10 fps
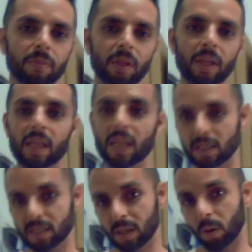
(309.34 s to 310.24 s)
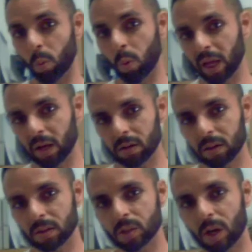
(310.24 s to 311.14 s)
This will
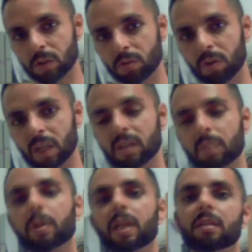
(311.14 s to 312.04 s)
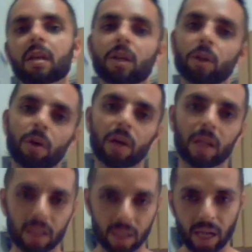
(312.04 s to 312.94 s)
start to deplete your
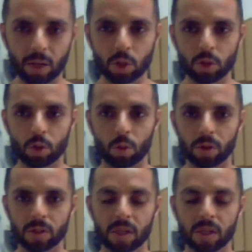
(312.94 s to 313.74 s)
glycogen stores.